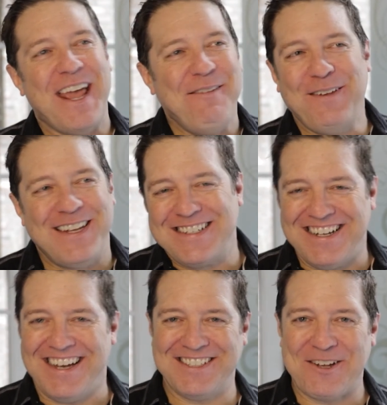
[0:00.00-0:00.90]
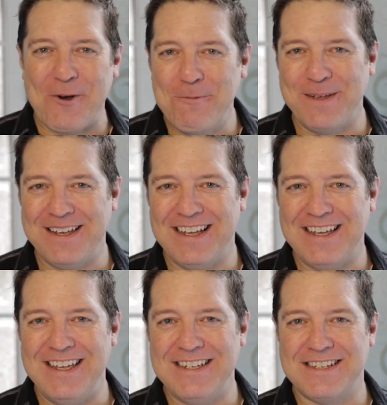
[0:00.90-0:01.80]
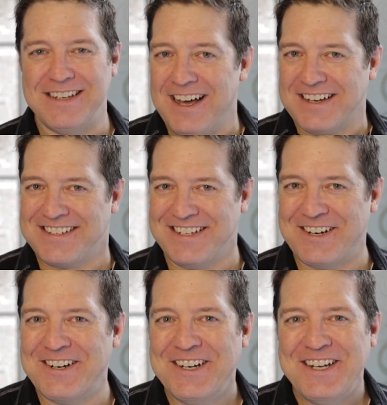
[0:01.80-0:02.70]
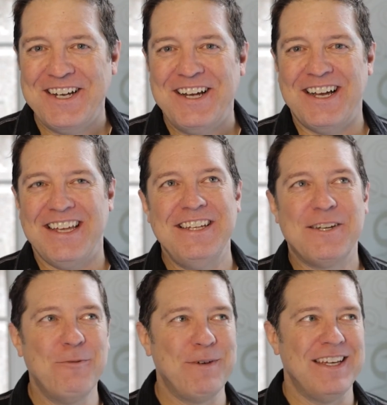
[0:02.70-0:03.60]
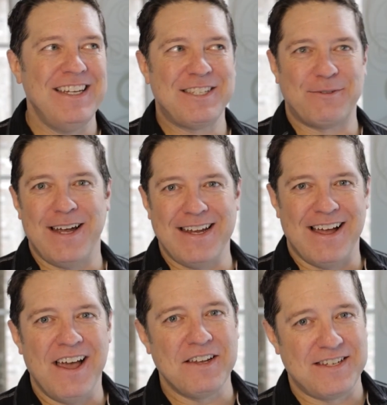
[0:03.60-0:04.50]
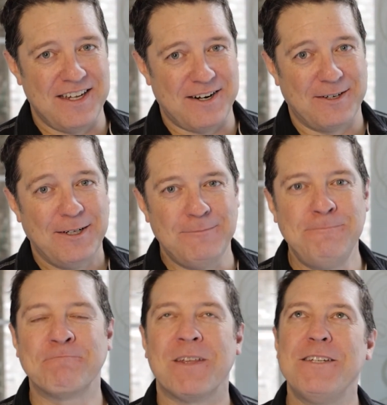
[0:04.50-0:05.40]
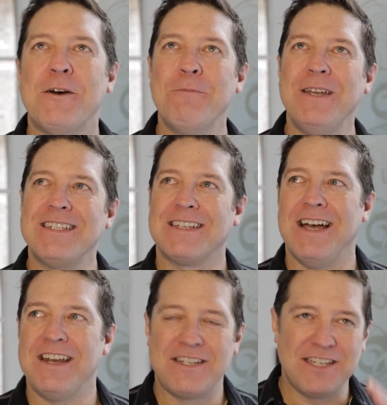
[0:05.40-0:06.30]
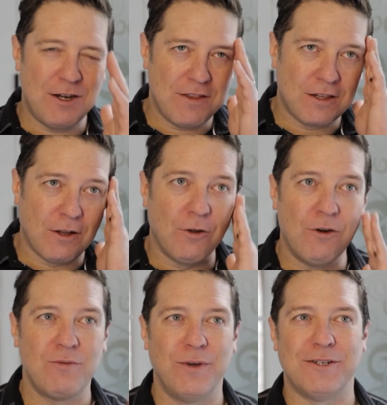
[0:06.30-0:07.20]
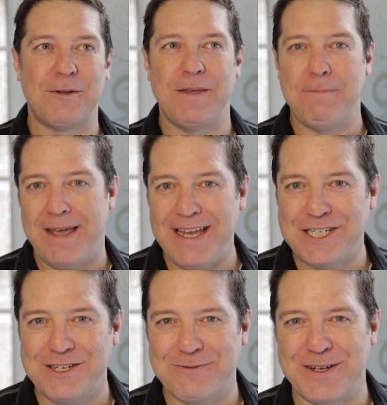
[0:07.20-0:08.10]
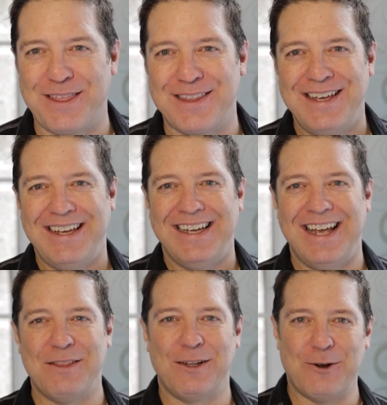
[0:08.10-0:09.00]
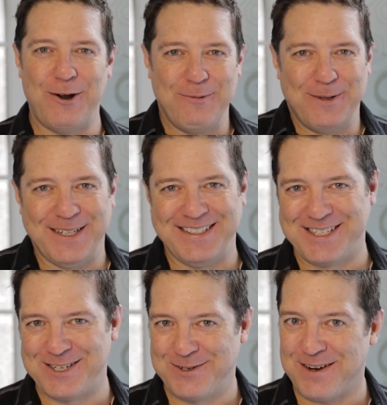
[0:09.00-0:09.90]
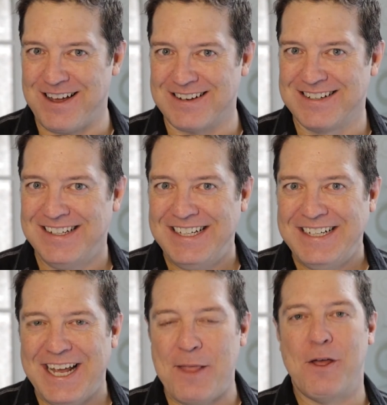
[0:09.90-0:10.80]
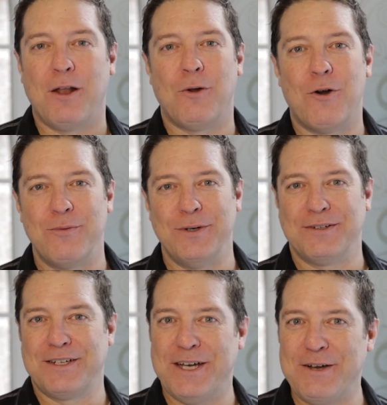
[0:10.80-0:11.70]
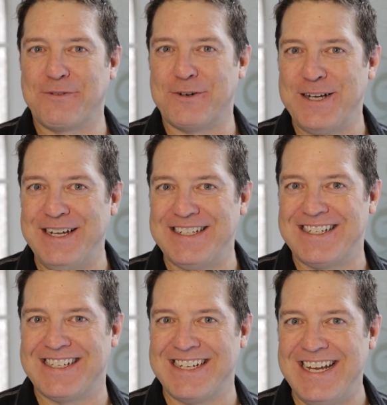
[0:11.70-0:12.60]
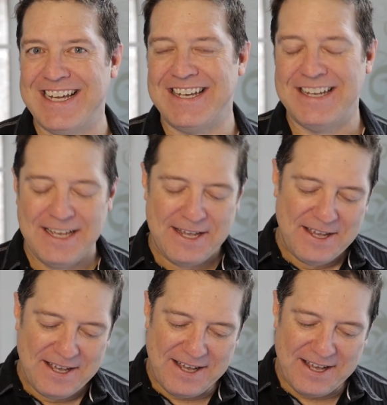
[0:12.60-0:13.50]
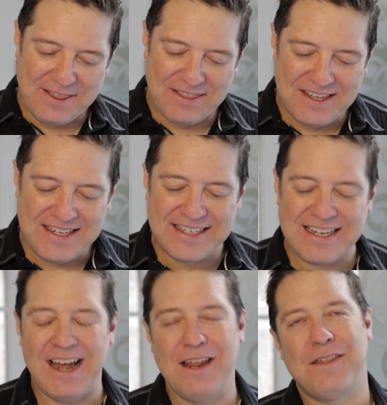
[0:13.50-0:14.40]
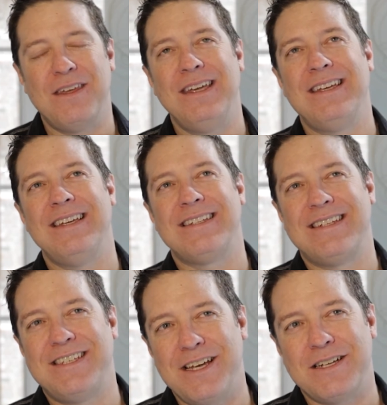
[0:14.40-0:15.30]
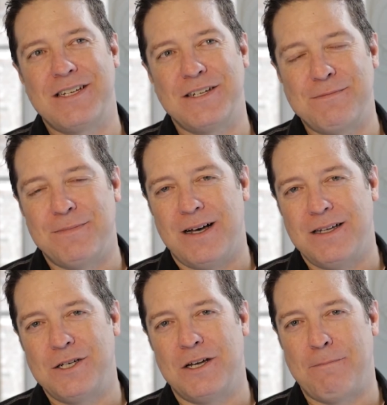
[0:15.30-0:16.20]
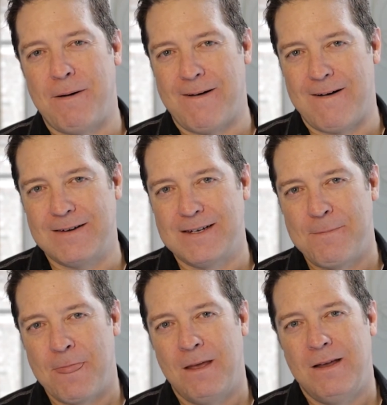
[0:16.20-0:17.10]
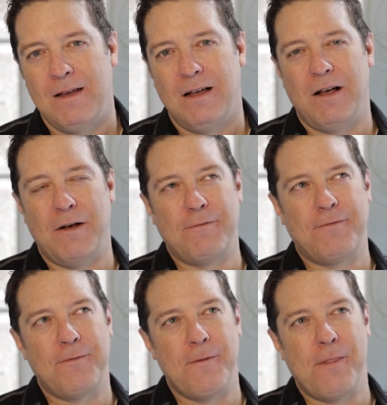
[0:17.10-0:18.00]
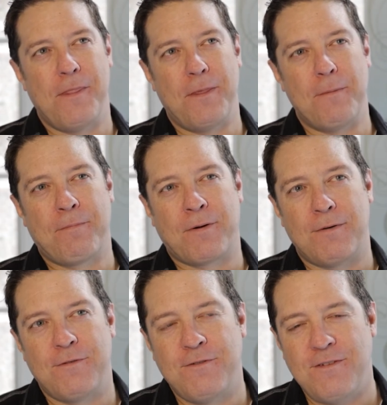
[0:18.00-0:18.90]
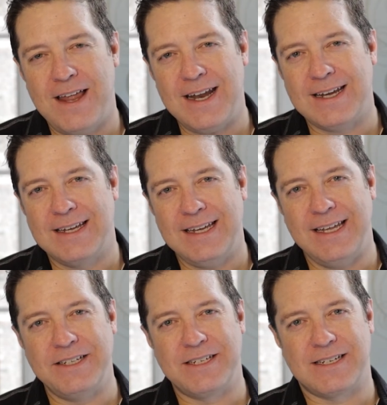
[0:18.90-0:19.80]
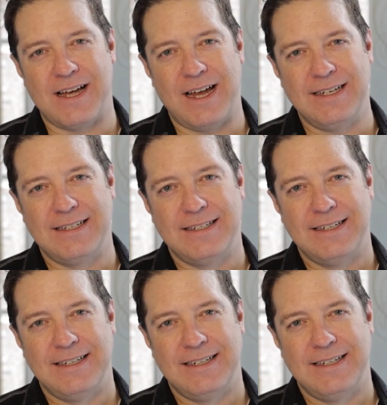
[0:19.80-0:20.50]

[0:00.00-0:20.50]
david is not hoping that he's not a sinner uh, he's hoping that he's the right kind of sinner he's hoping he's the kind of sinner that the lord will be patient with and the lord will instruct and the lord will cover his sin uh, this i think is just as much a part of the prophetic insight